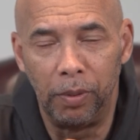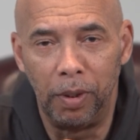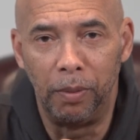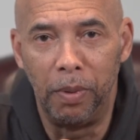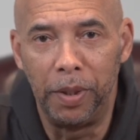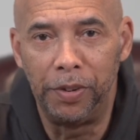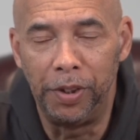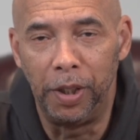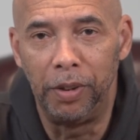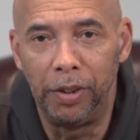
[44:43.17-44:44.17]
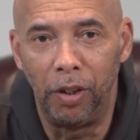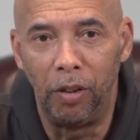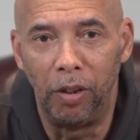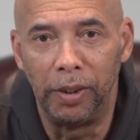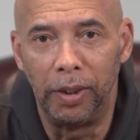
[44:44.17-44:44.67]
a month series
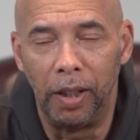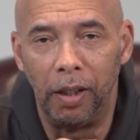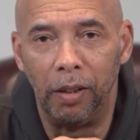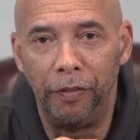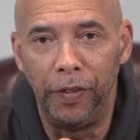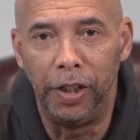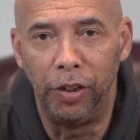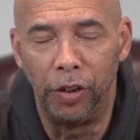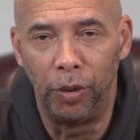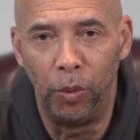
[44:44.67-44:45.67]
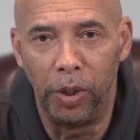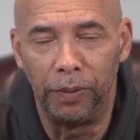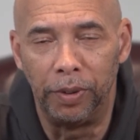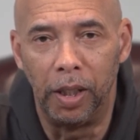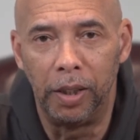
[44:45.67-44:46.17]
on uh, feeding on the Word
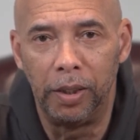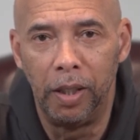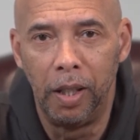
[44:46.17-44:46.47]
of God.